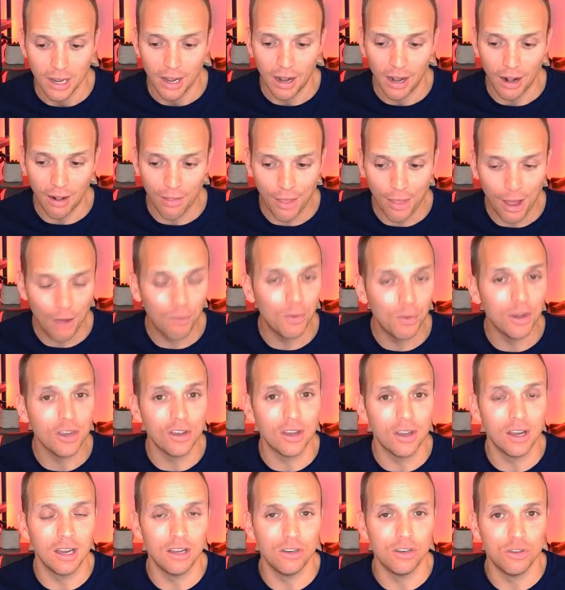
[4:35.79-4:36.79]
Uh, that way, you
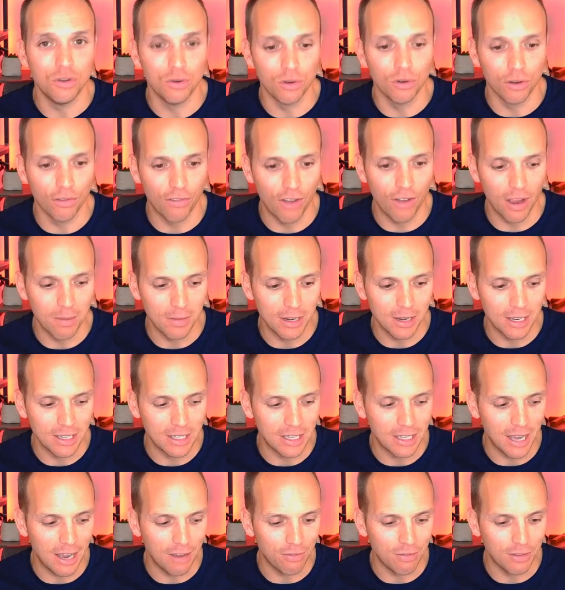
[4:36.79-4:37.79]
can get you and your family to
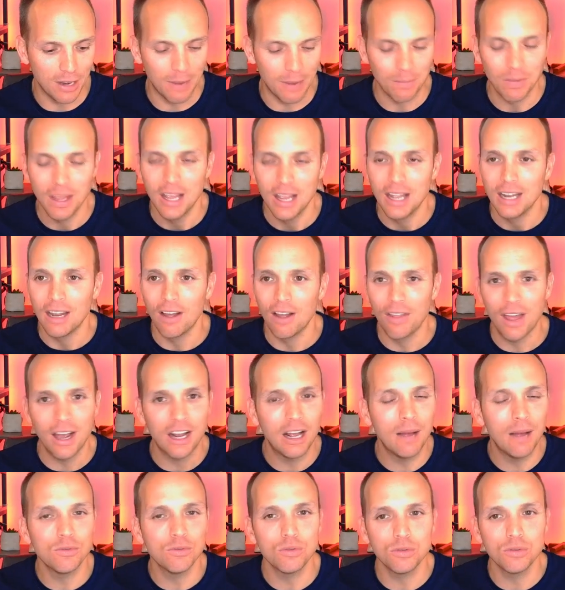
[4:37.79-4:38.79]
safety. Now, that
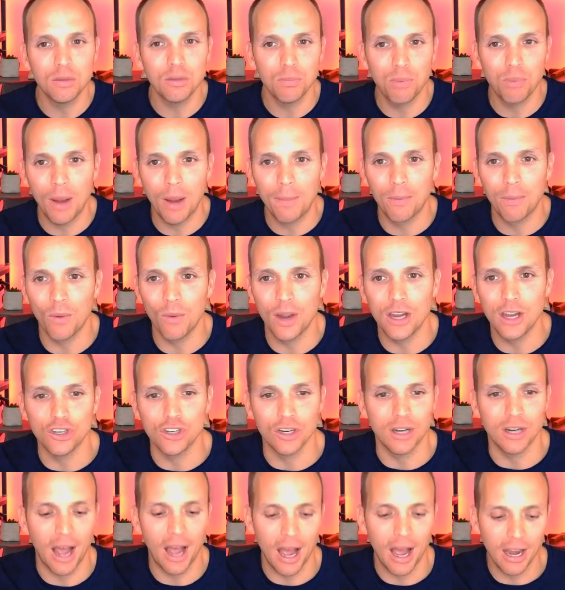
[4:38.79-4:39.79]
comes with some
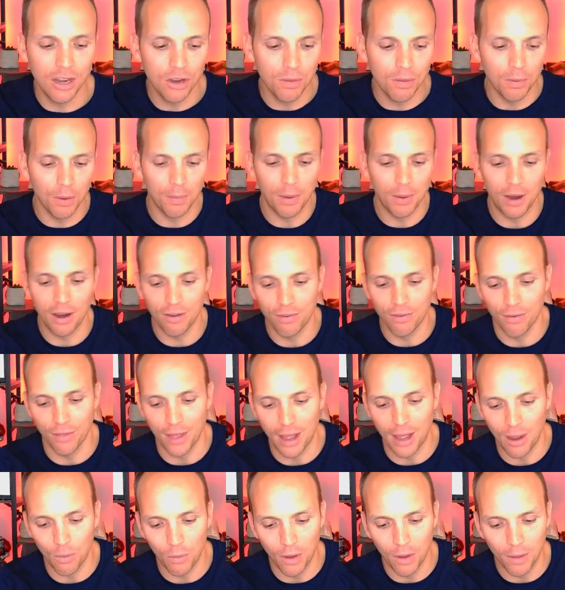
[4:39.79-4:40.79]
preparation. How do you prepare for
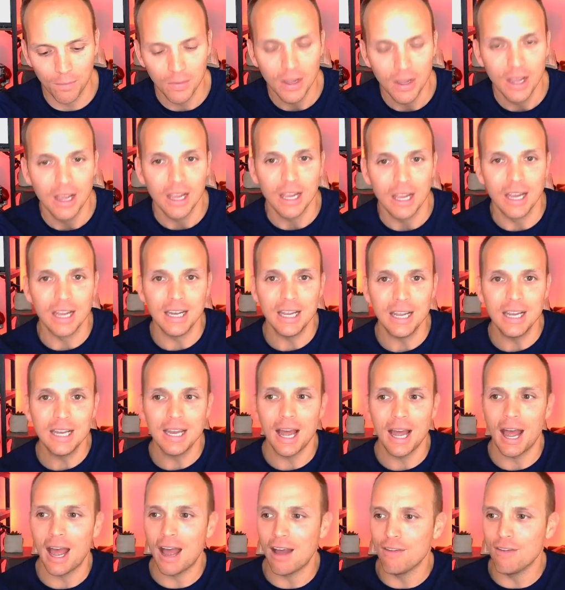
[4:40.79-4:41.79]
that? Well, you need to
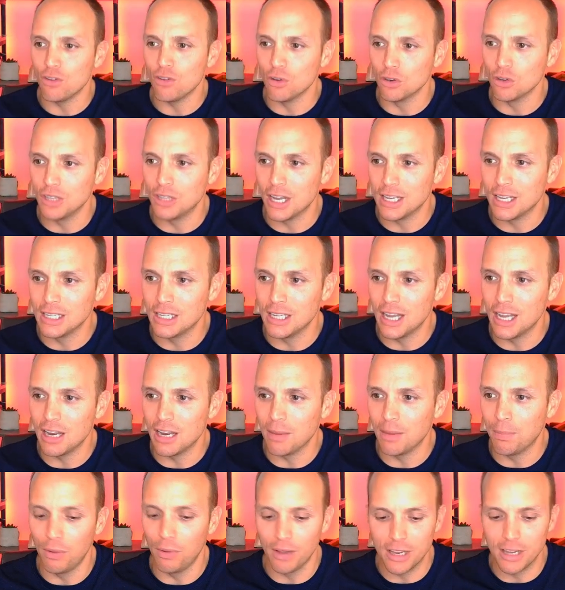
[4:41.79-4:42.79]
have your
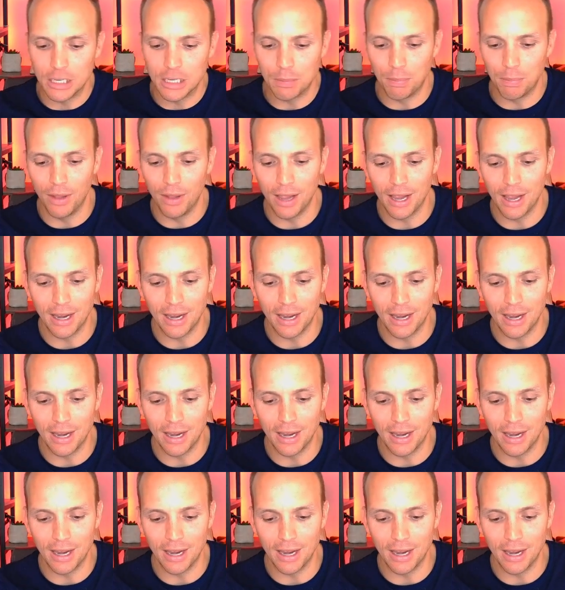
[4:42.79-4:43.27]
designated place planned